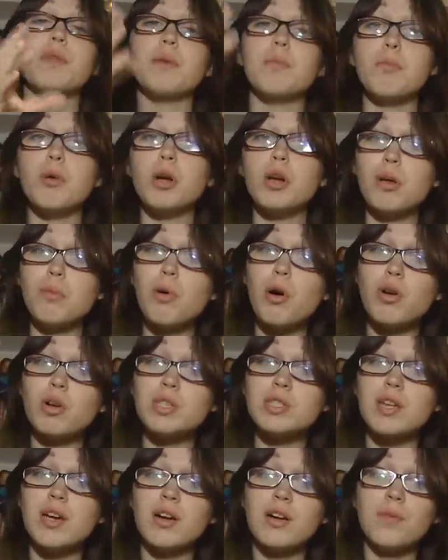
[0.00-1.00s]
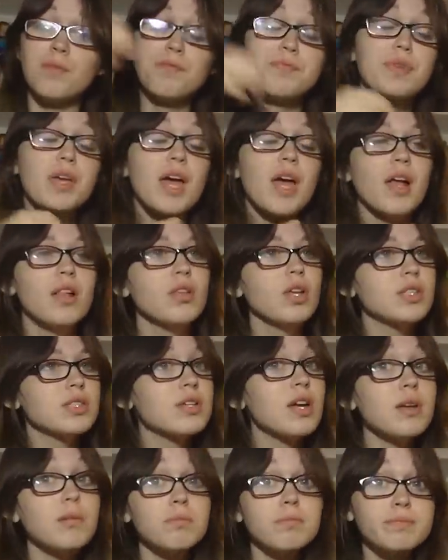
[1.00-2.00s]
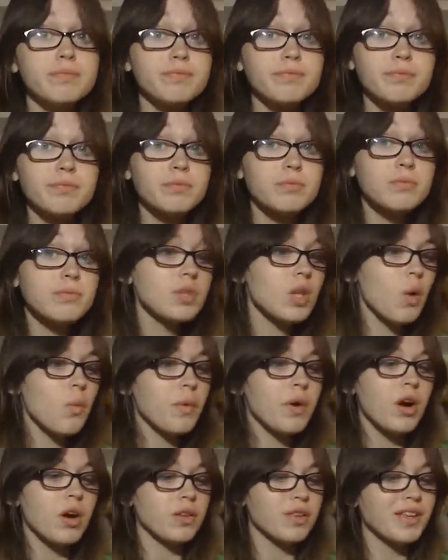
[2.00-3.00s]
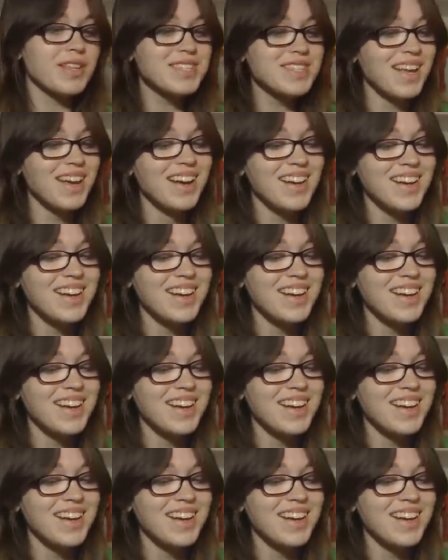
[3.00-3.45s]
and put in a ponytail. Looks good, regardless.